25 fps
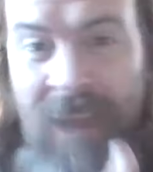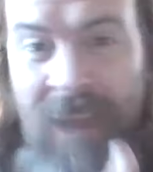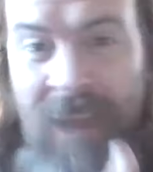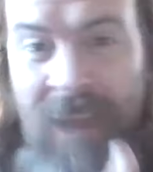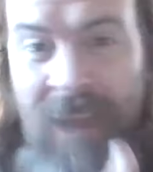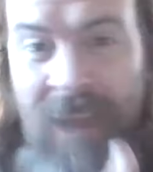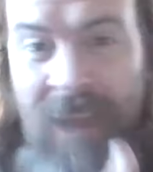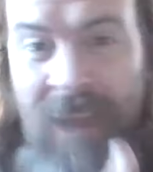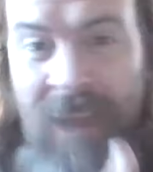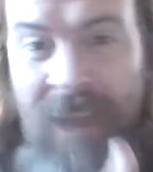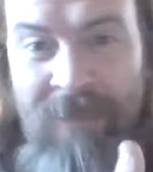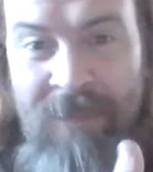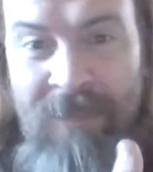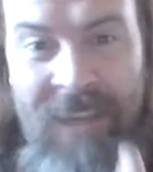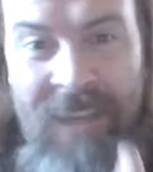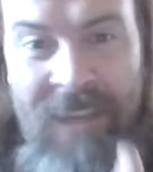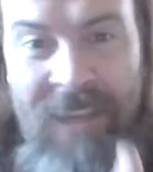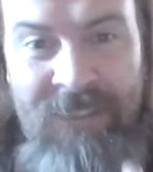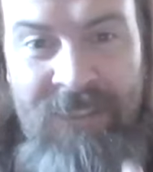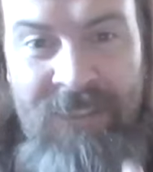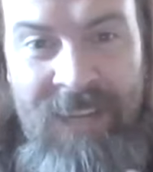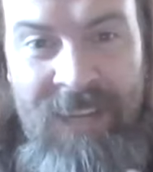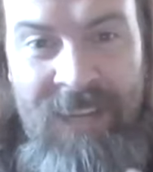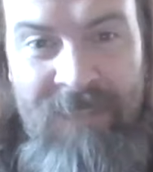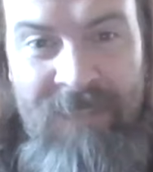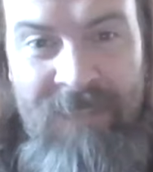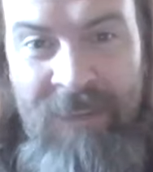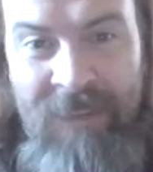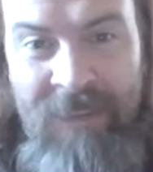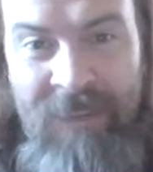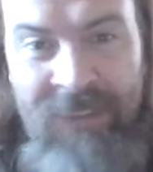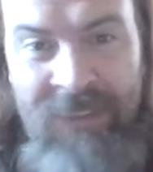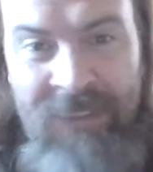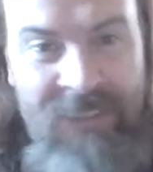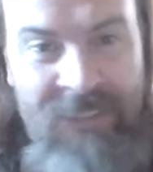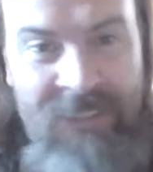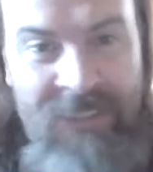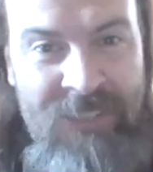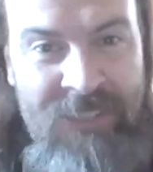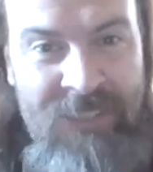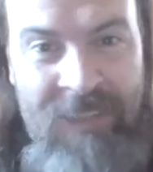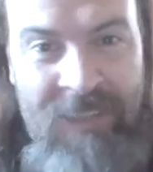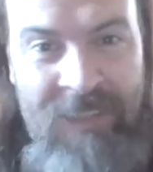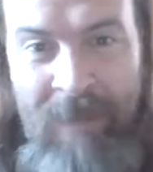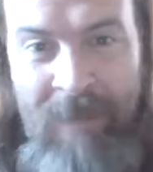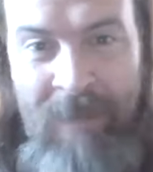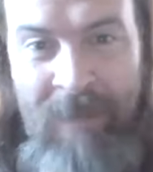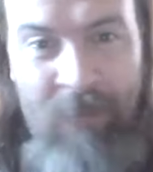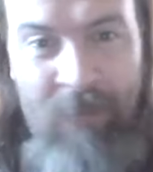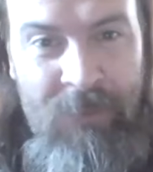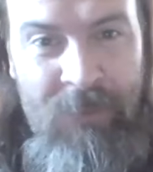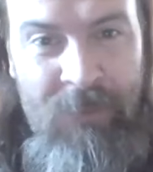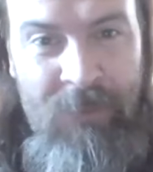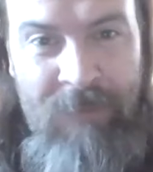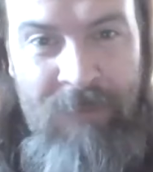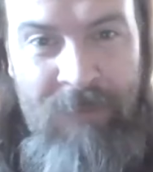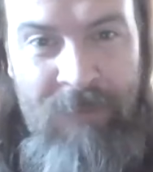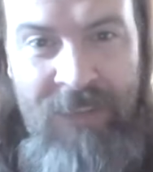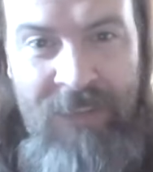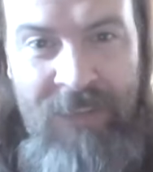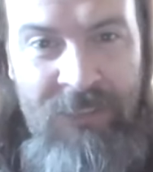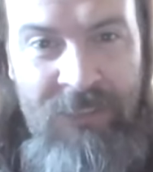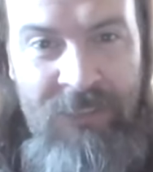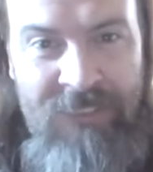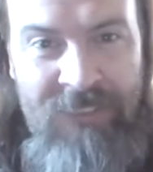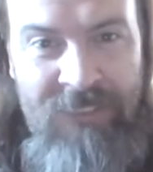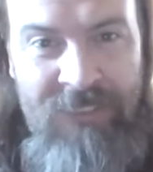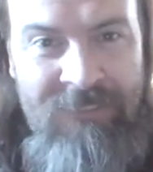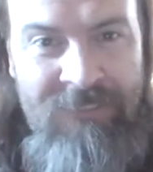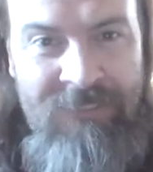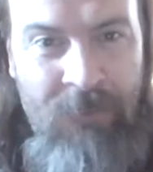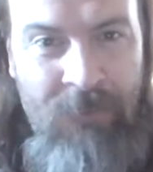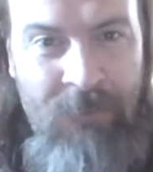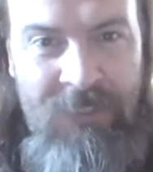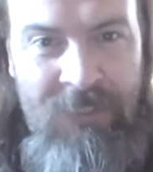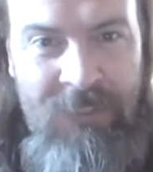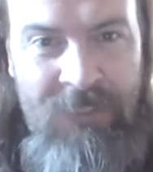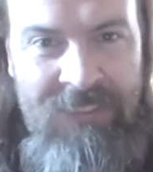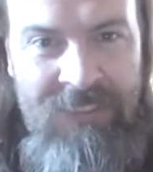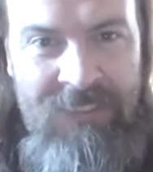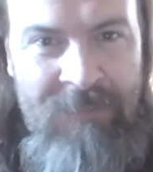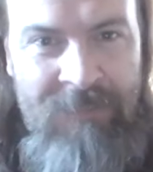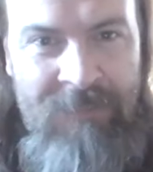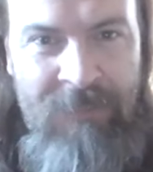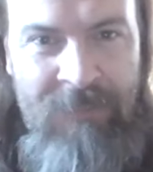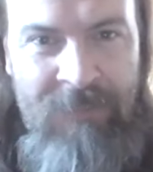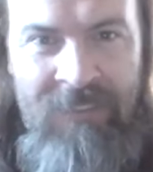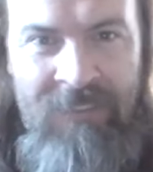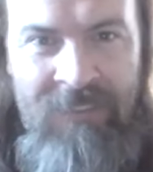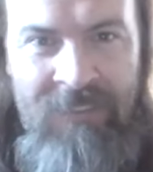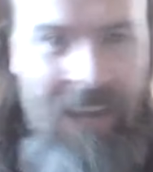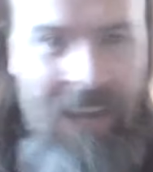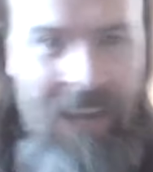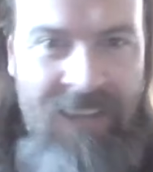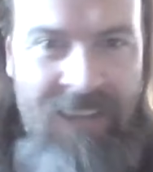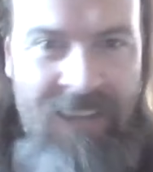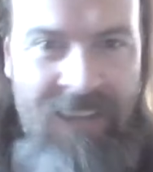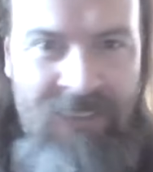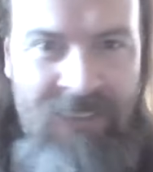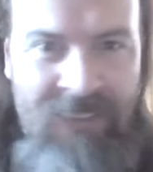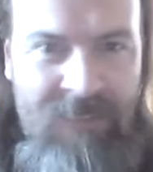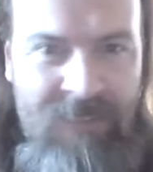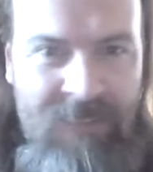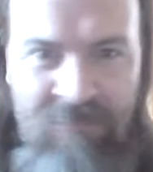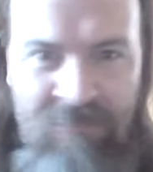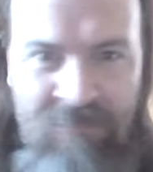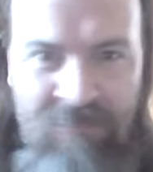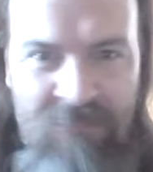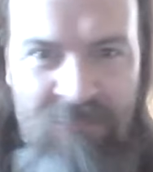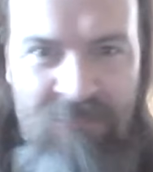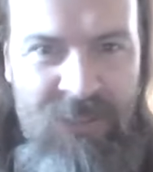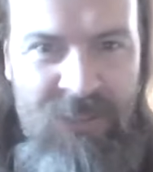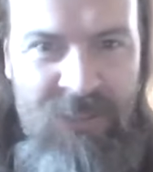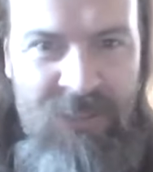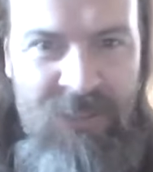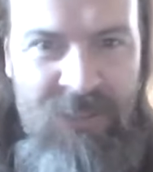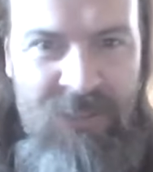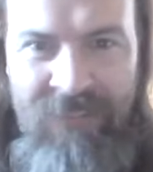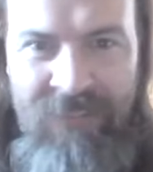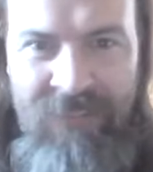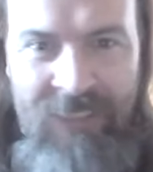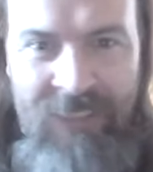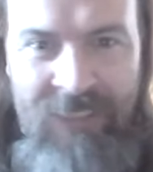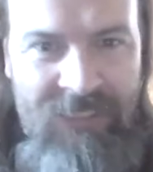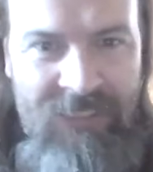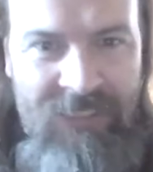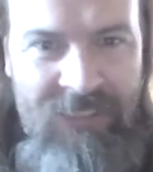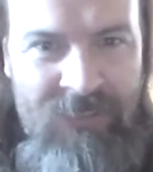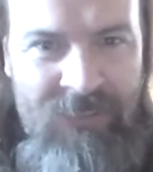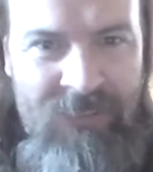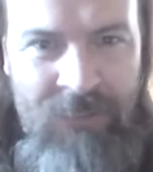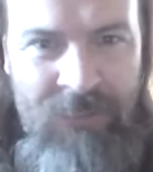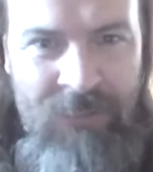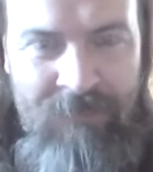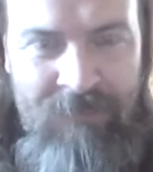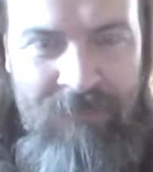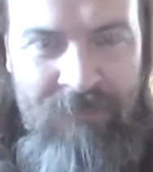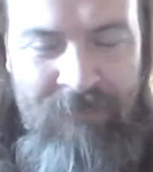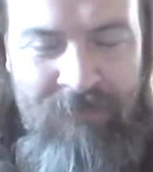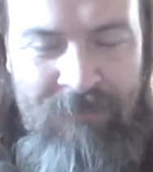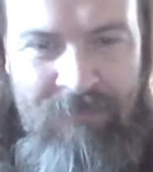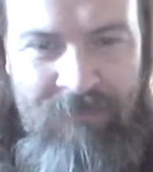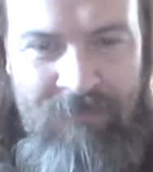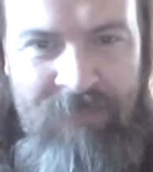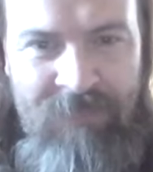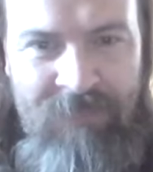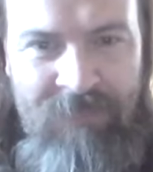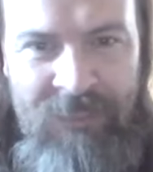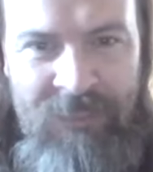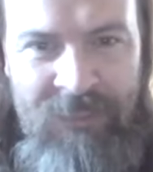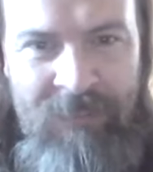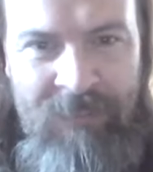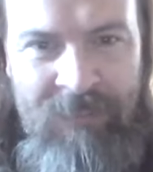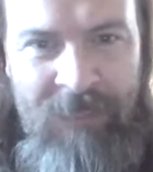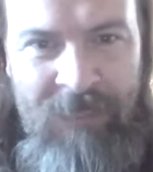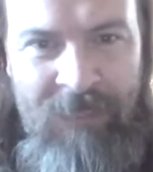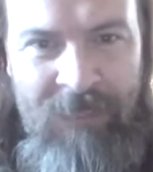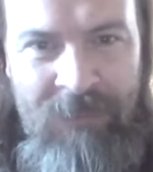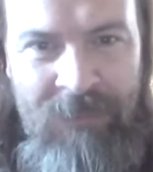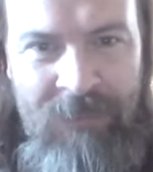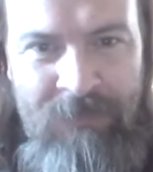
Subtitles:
got some 8 tracks in my collection, and I'm only in my early 40s, but I collect music of any sort, just about.